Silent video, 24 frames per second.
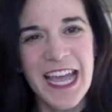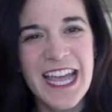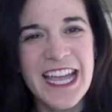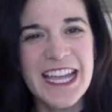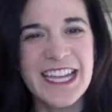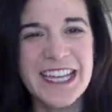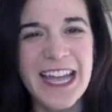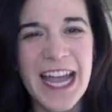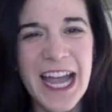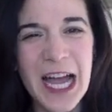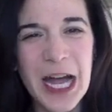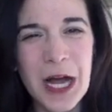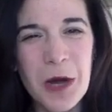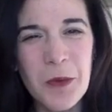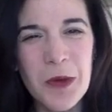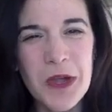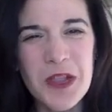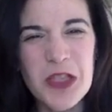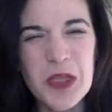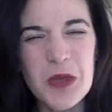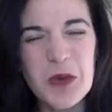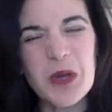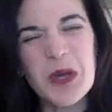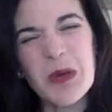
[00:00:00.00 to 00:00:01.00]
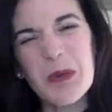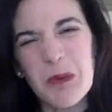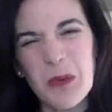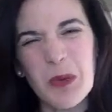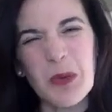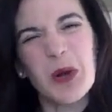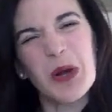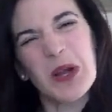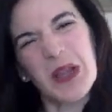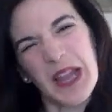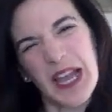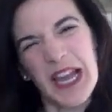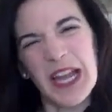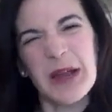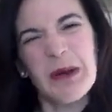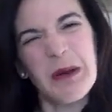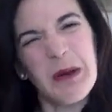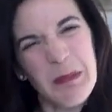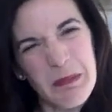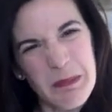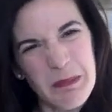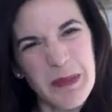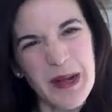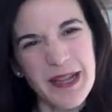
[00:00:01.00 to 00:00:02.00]
Now we do it more like
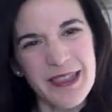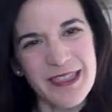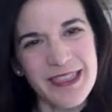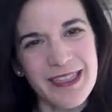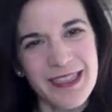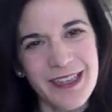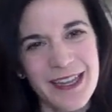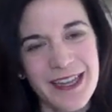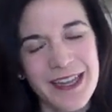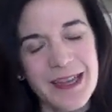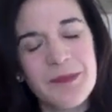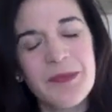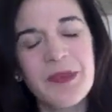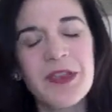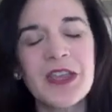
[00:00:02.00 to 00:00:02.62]
monthly.